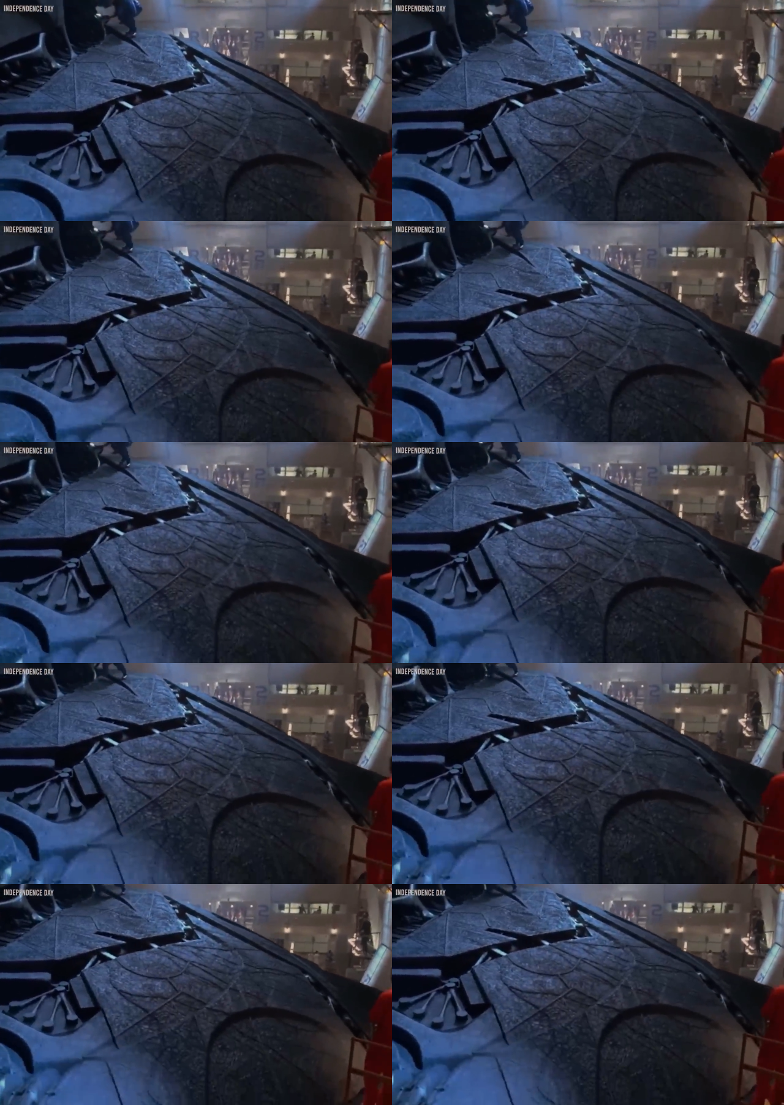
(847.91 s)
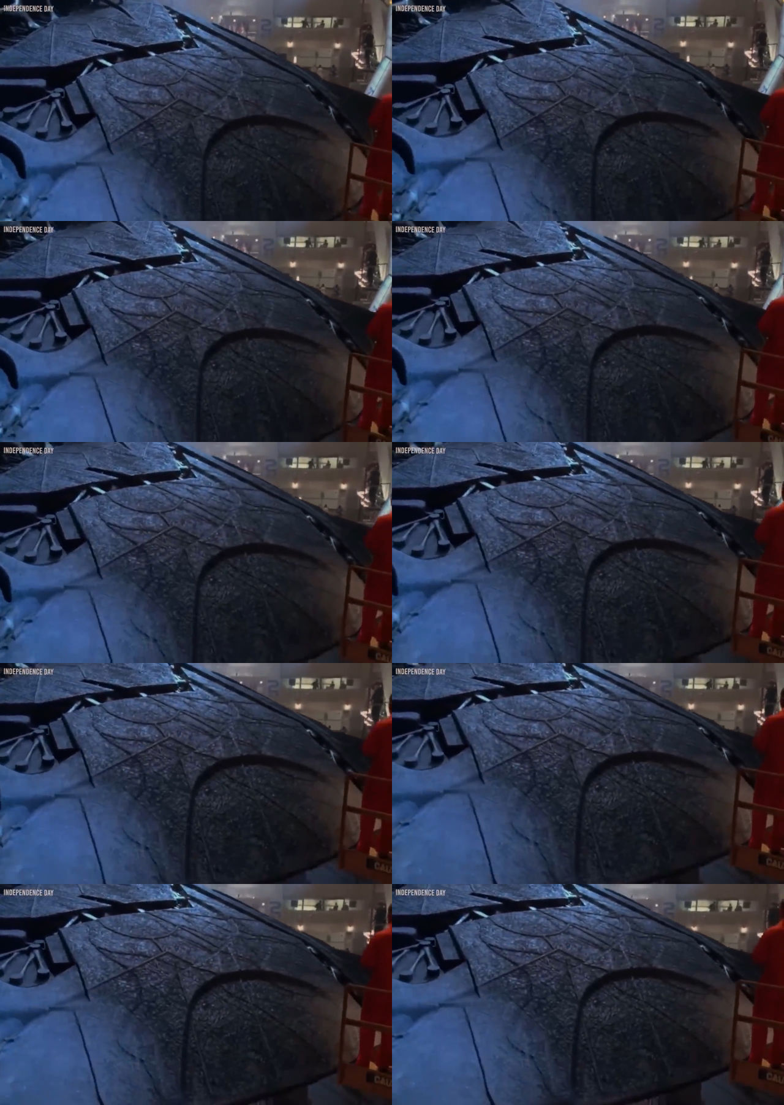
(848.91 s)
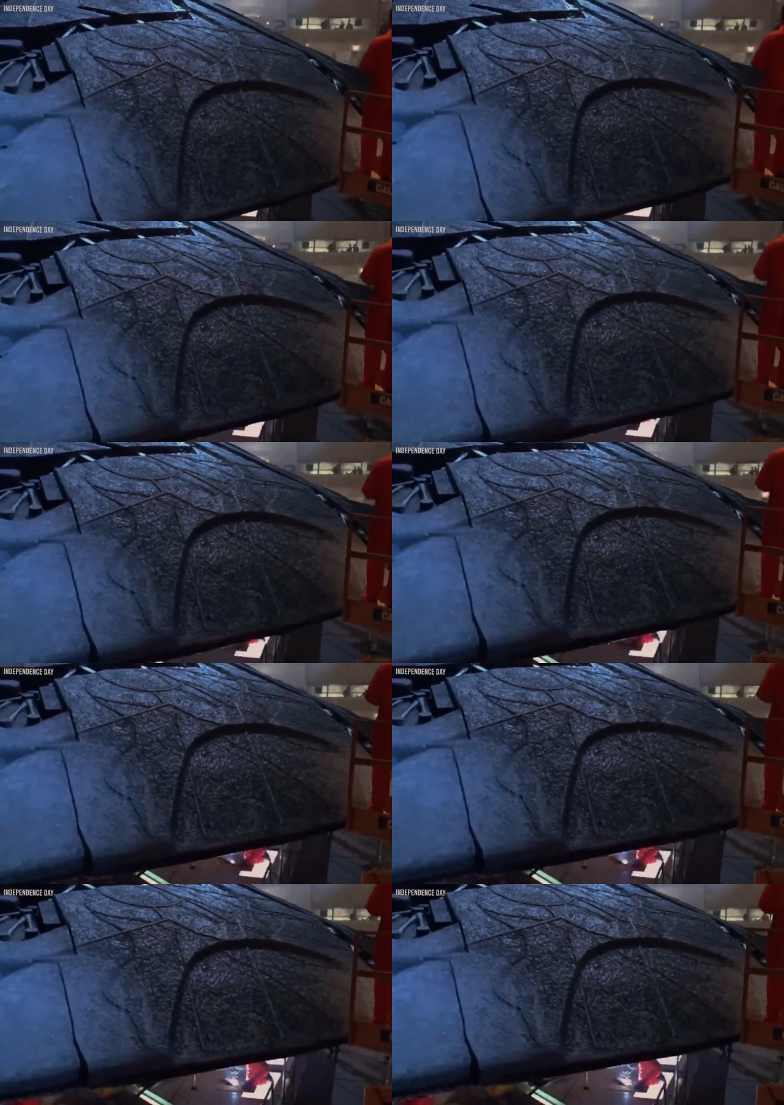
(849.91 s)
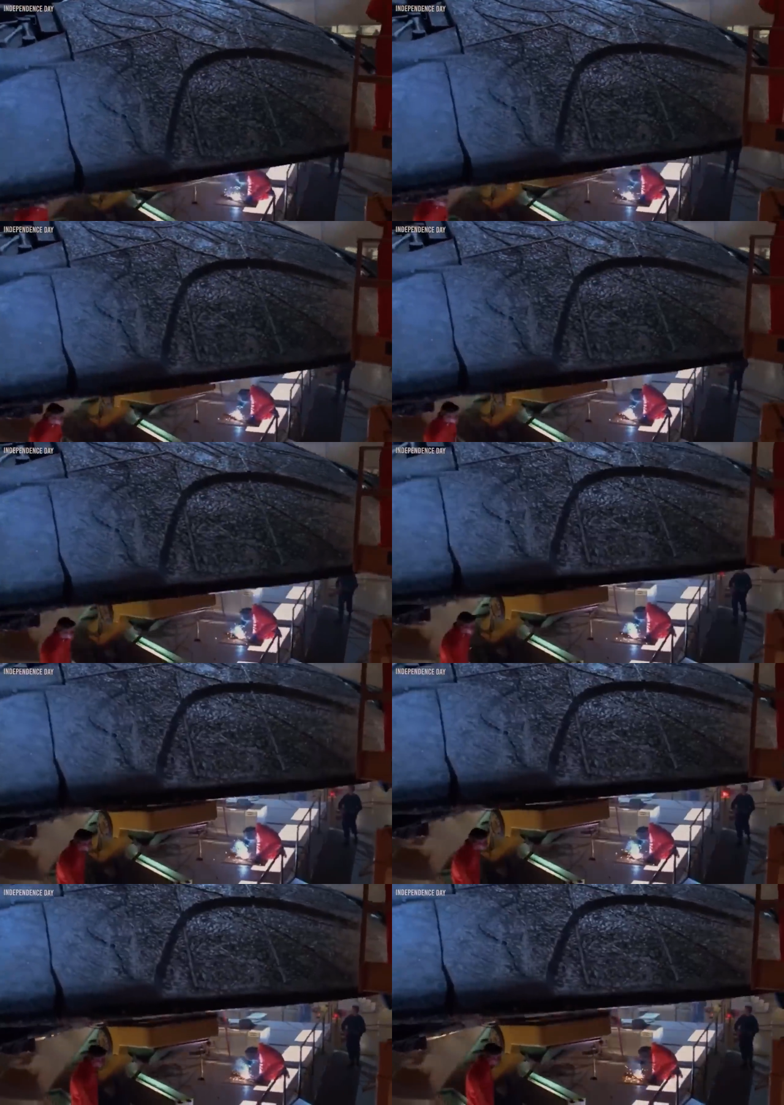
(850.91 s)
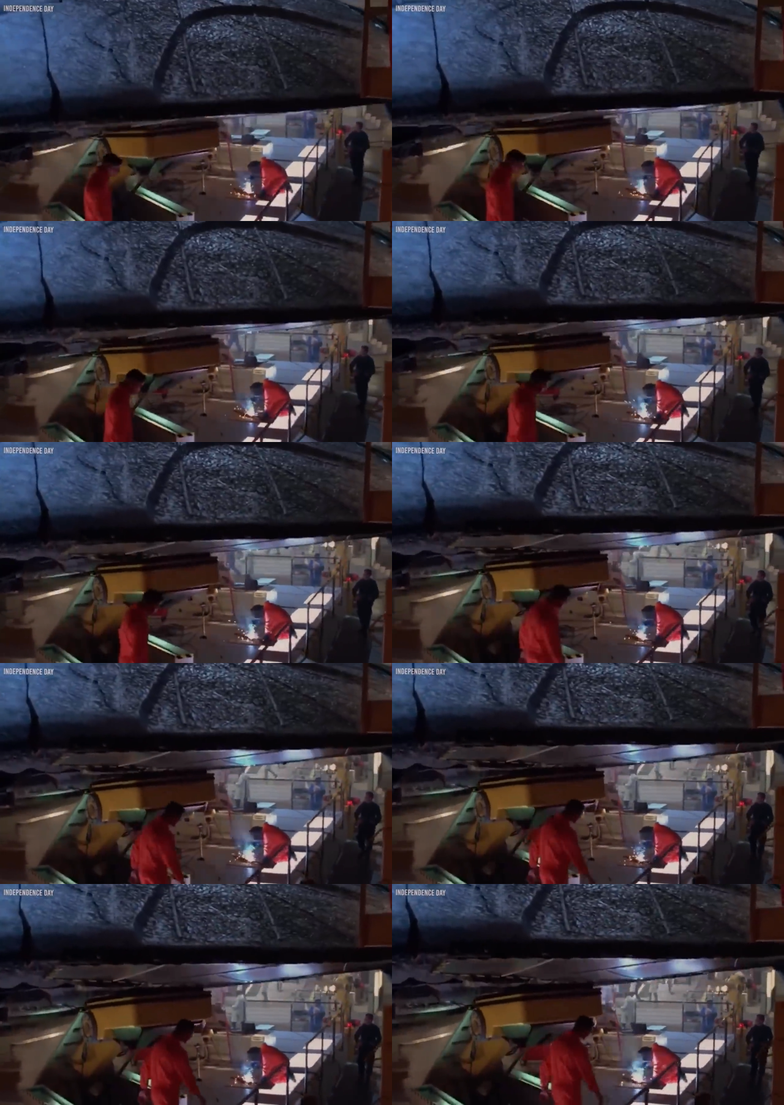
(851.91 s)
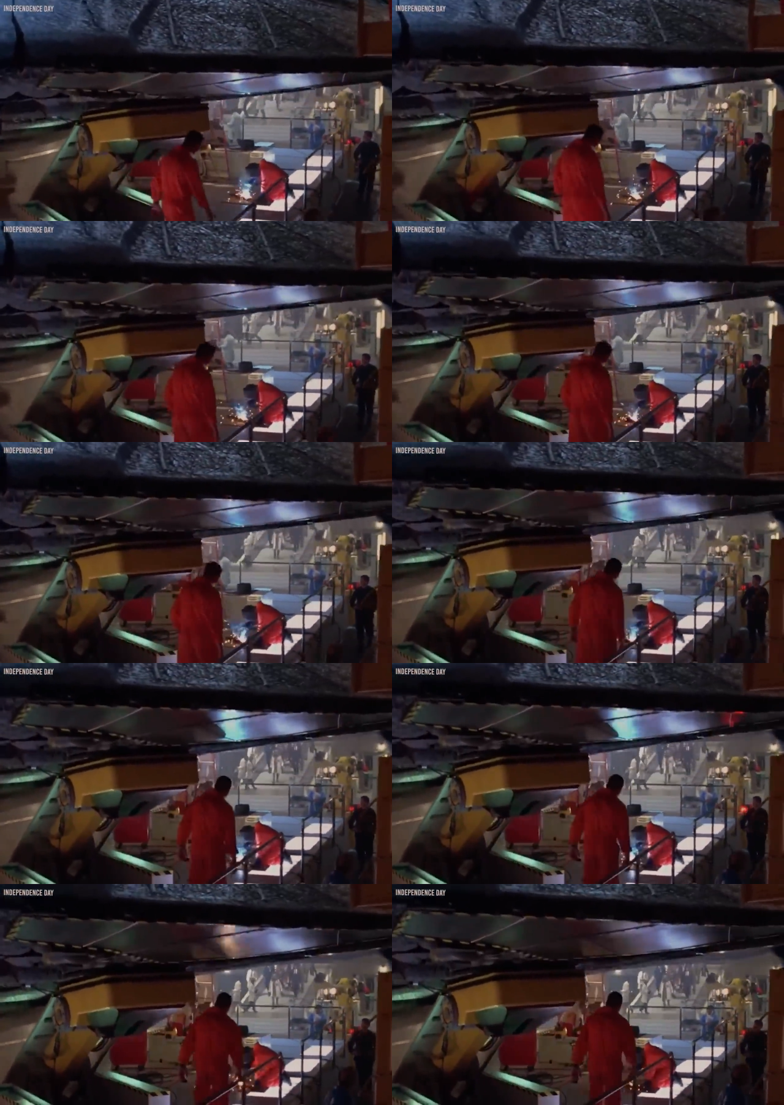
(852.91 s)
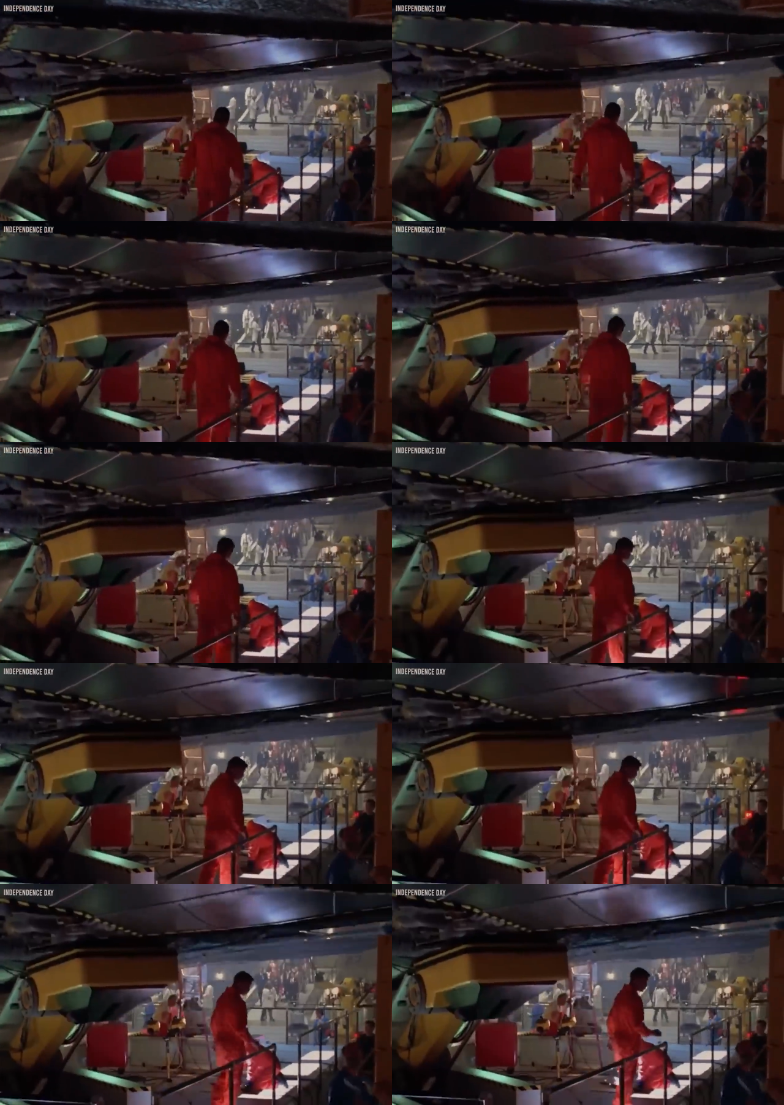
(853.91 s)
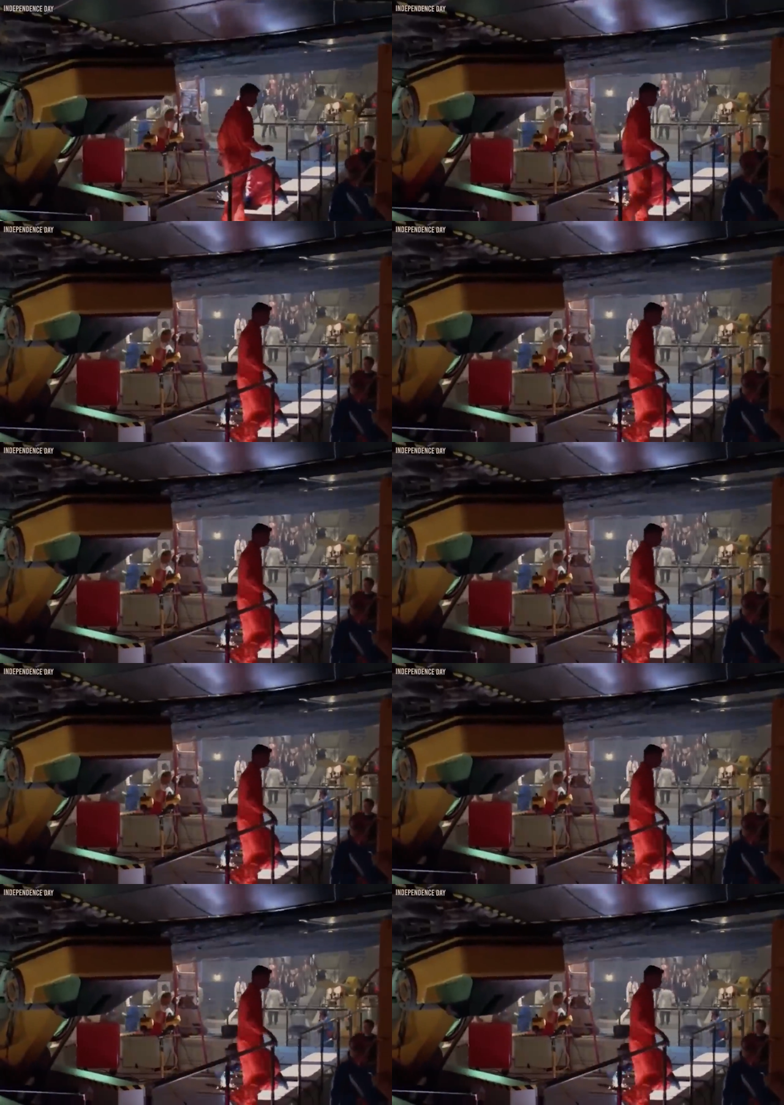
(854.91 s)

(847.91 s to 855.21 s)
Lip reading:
No face is visible, so there are no lips to read.